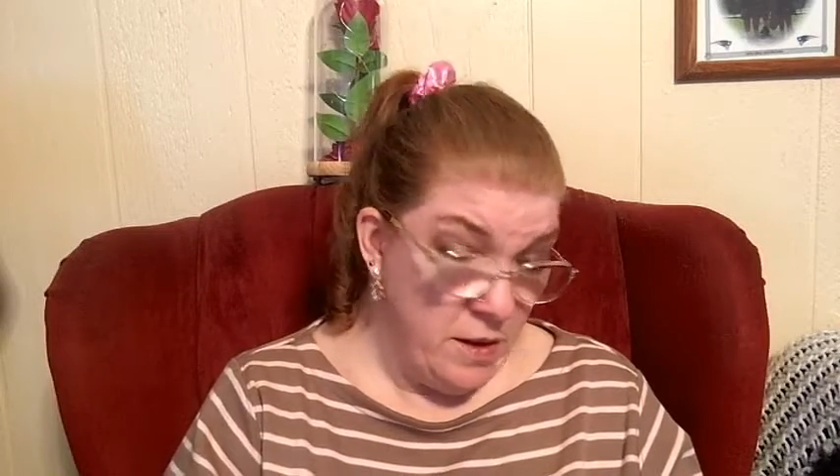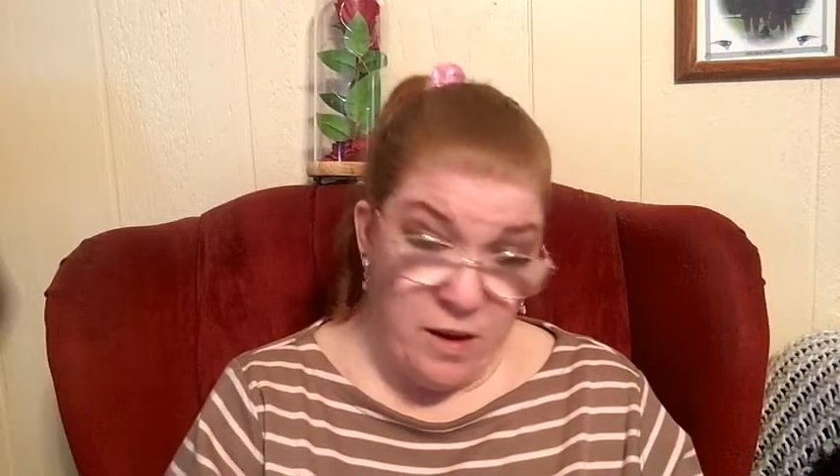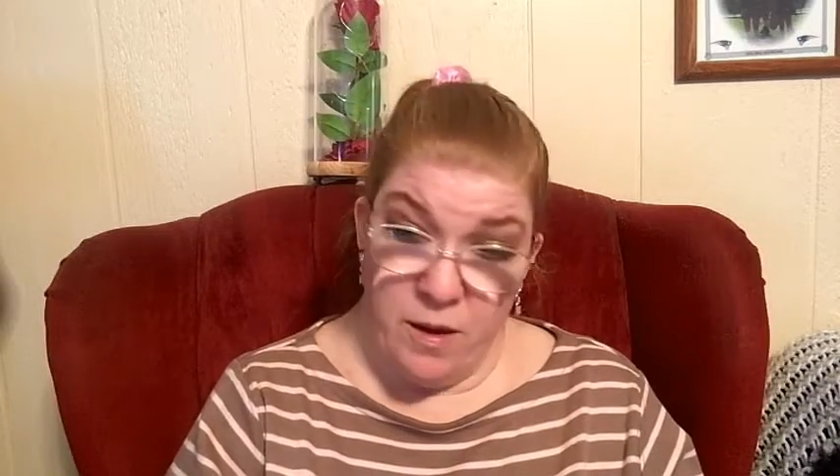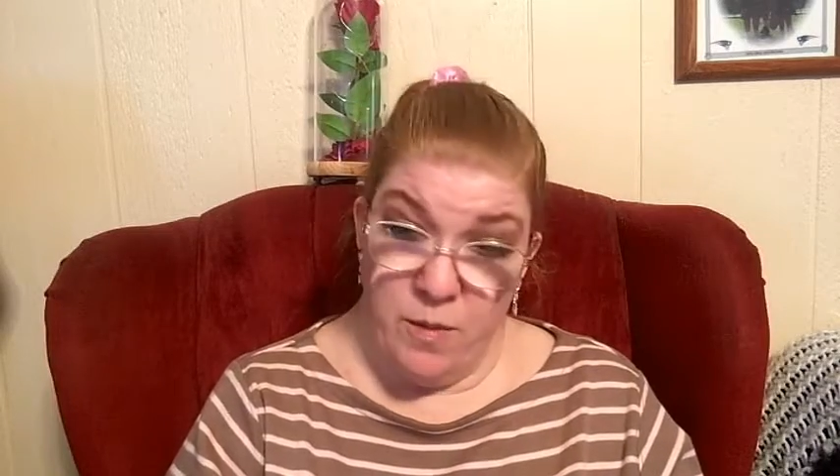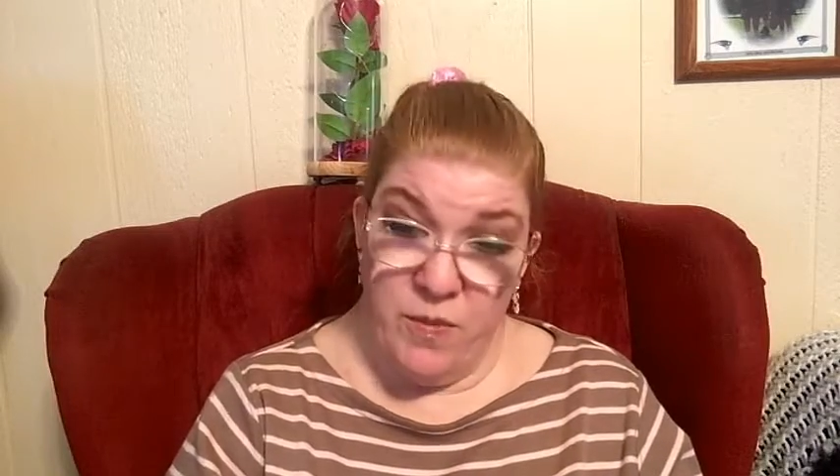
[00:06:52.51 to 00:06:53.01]

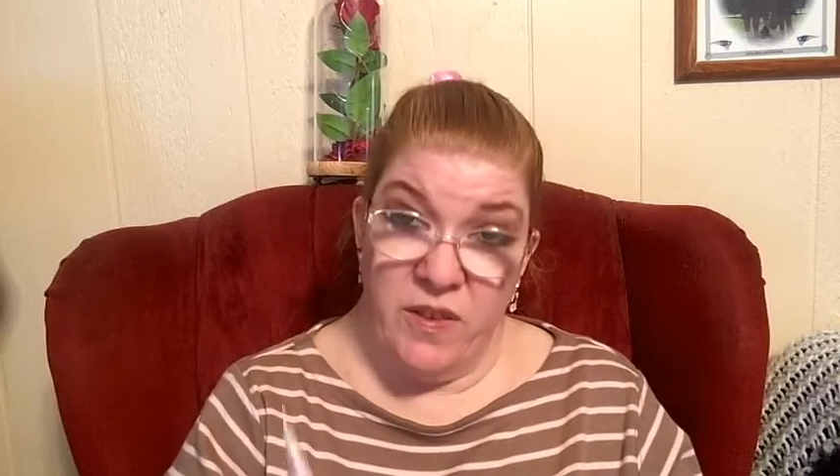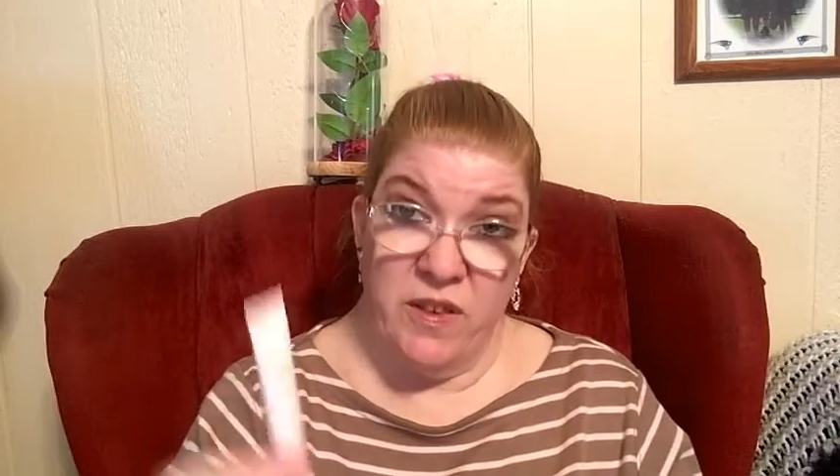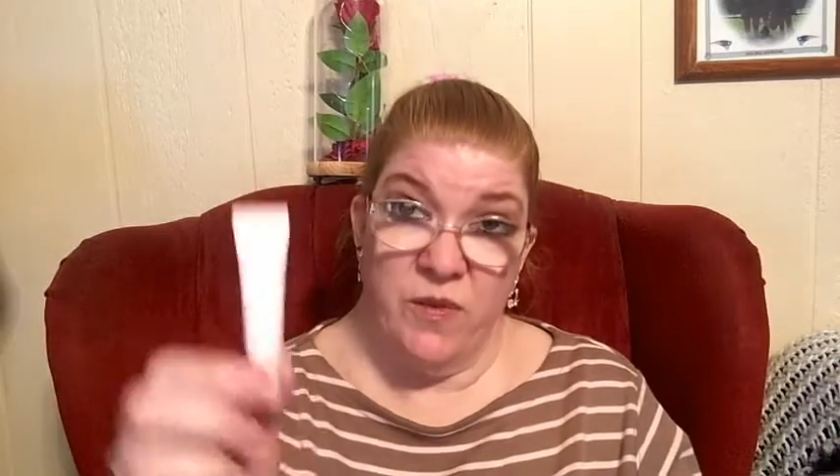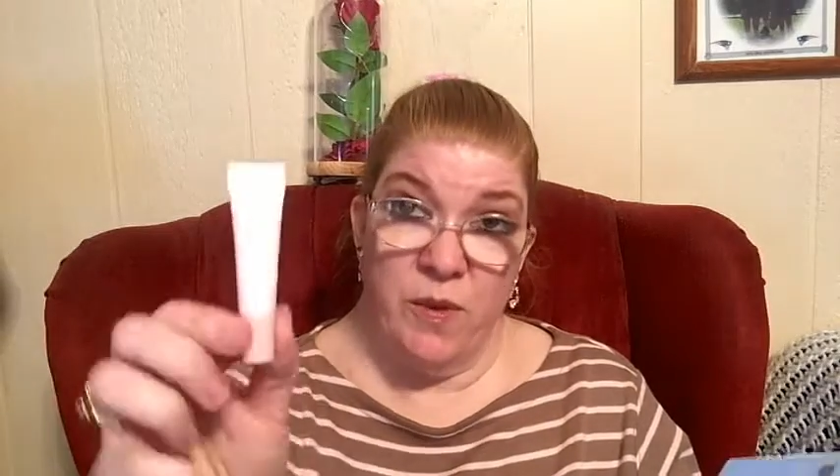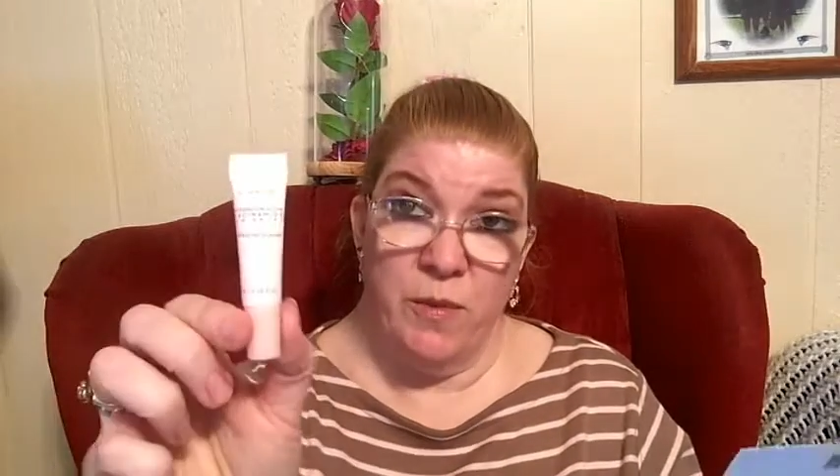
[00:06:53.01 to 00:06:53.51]
This
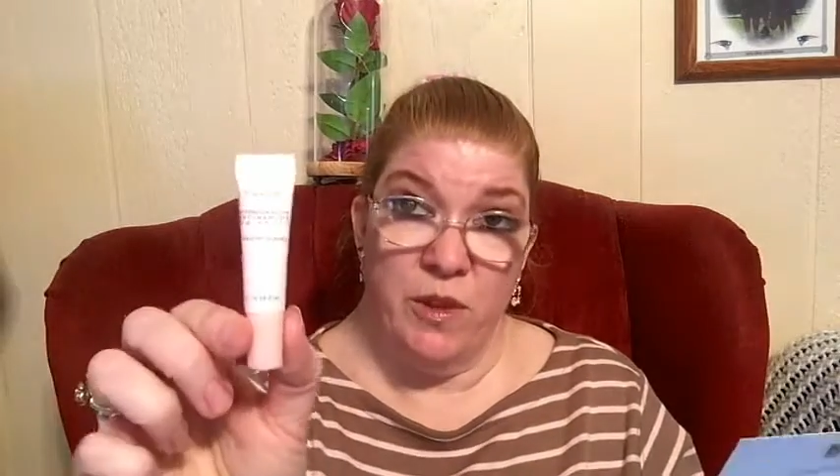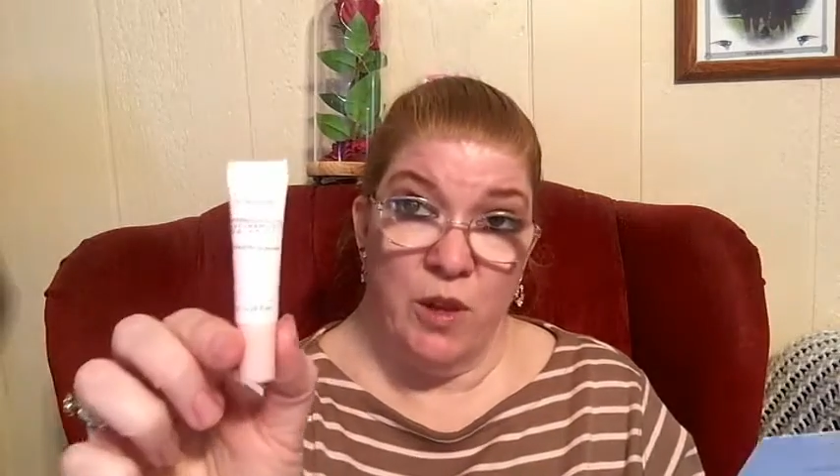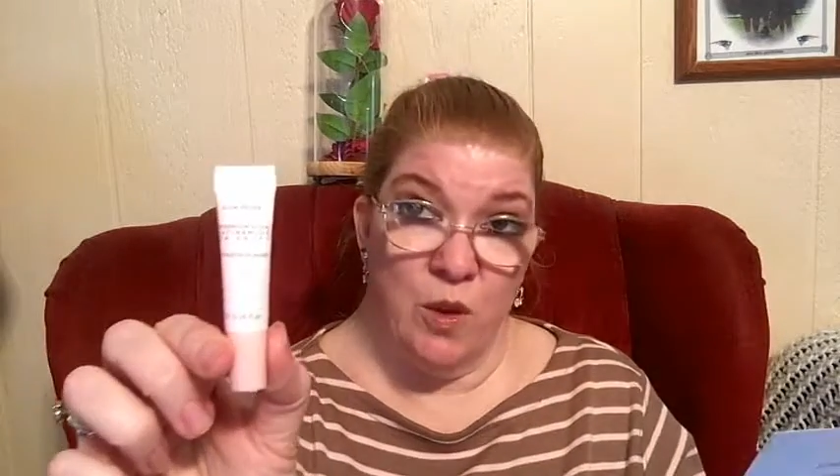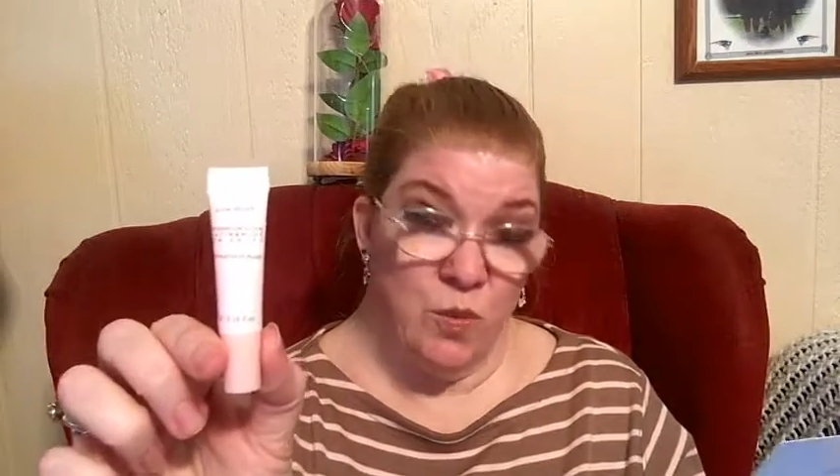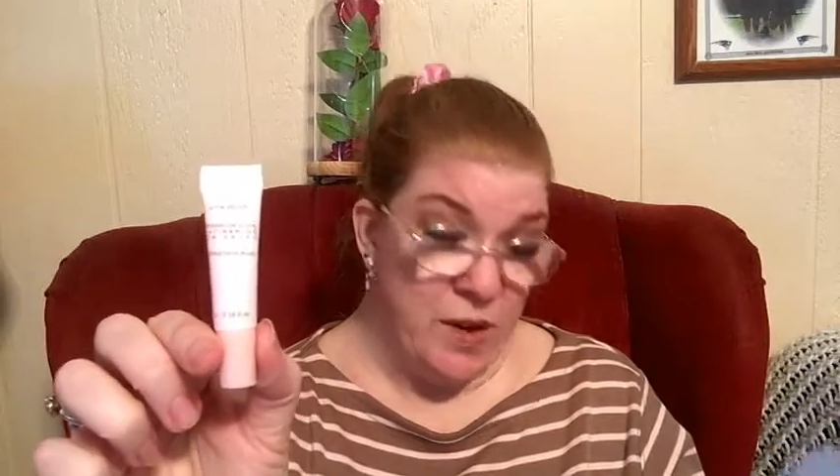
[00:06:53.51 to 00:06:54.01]
is from
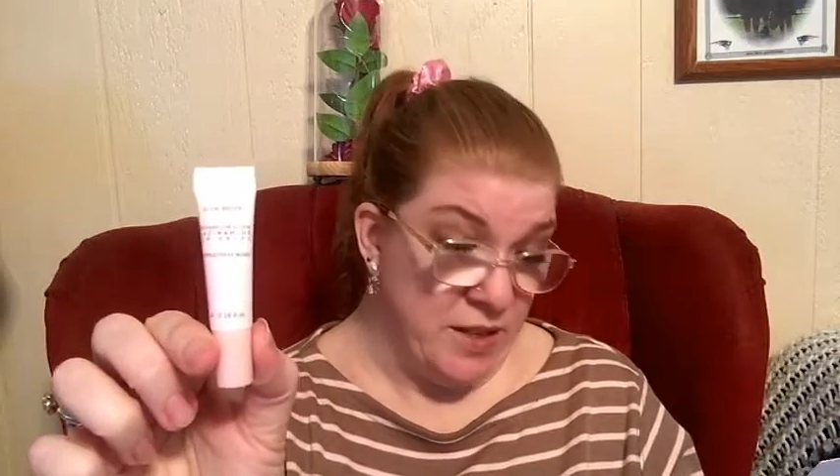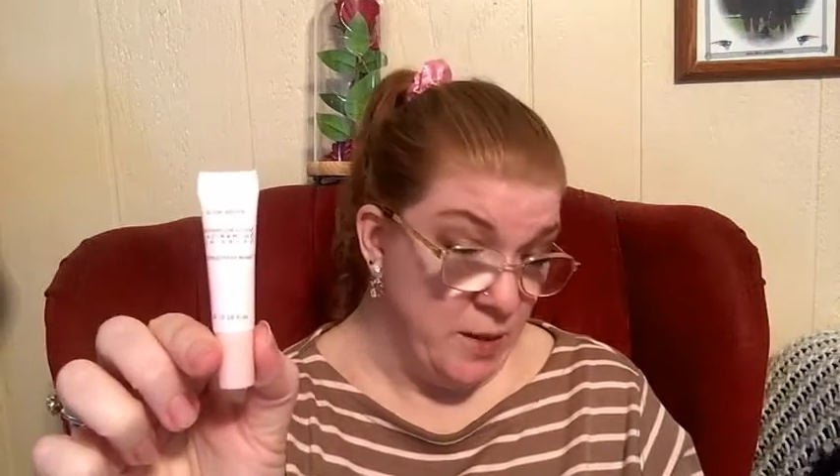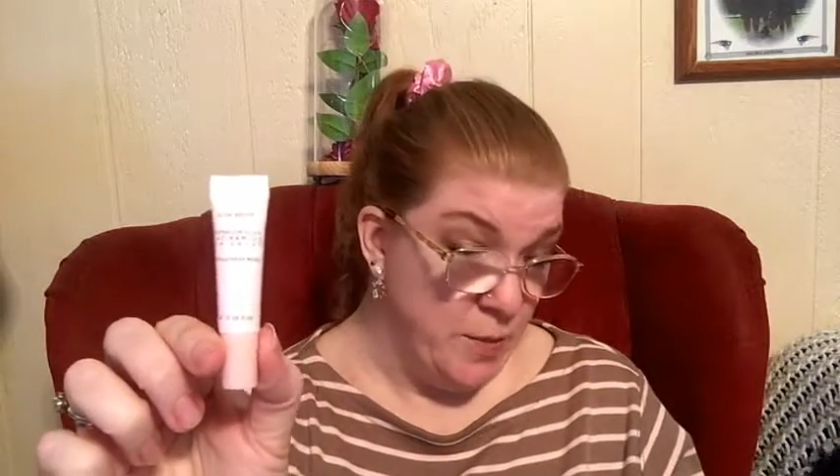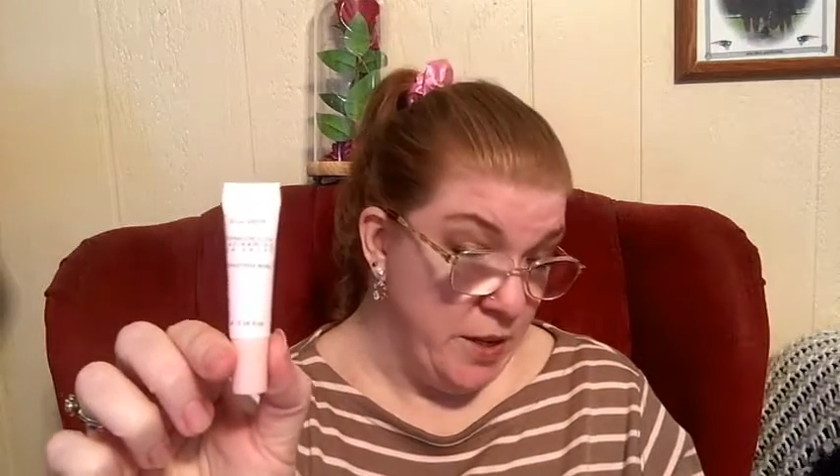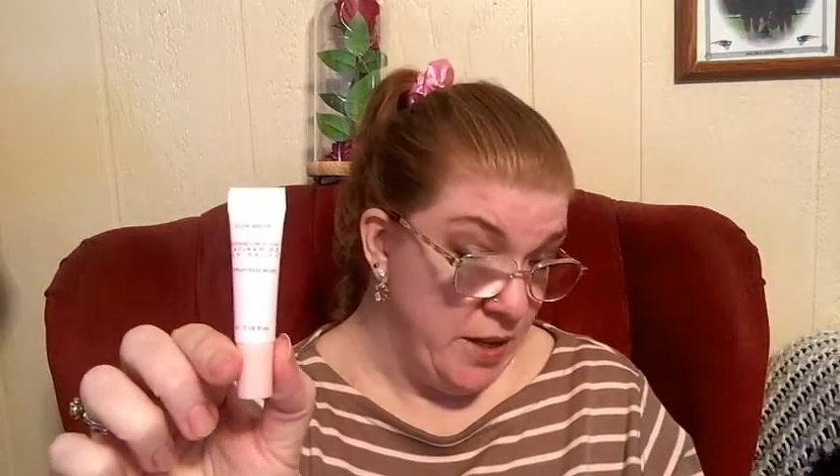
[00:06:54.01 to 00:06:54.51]
Glow
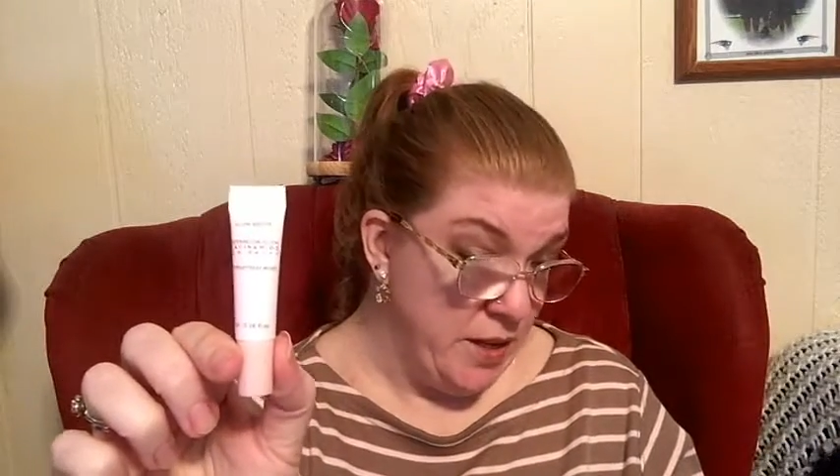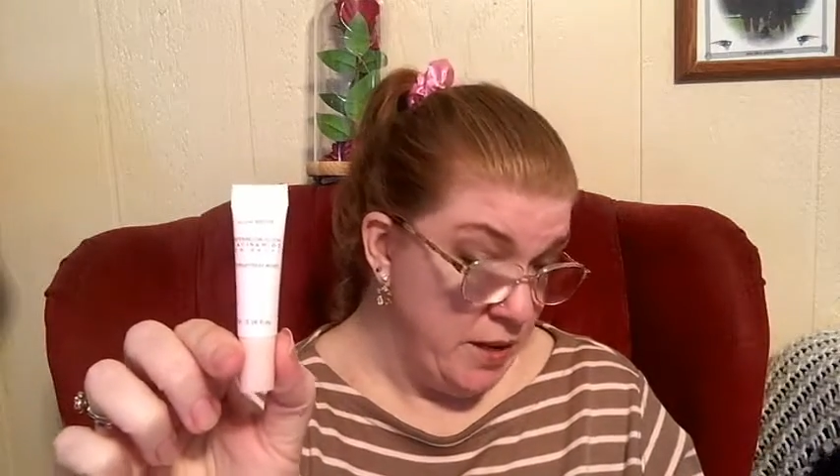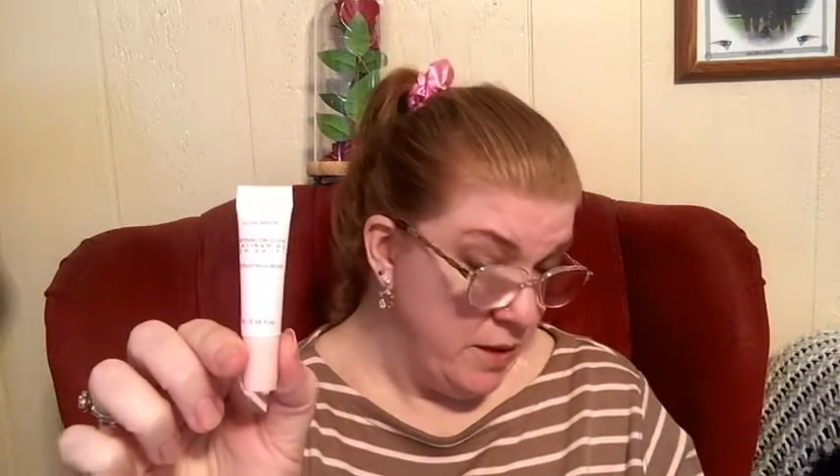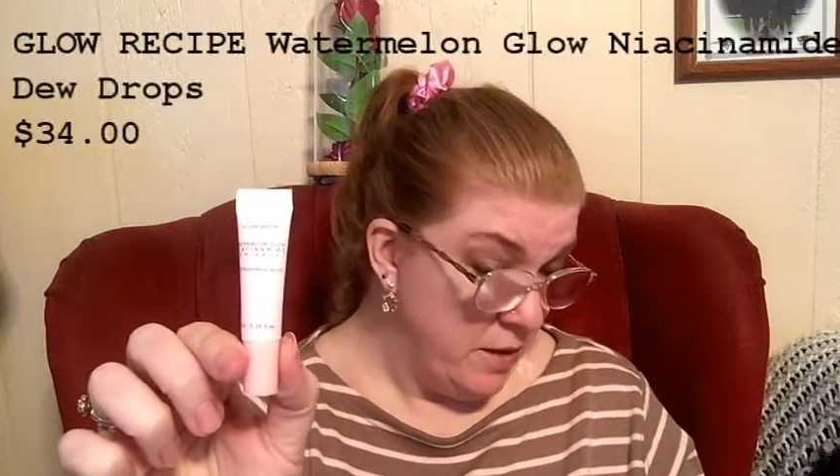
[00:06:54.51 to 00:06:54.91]
Recipe.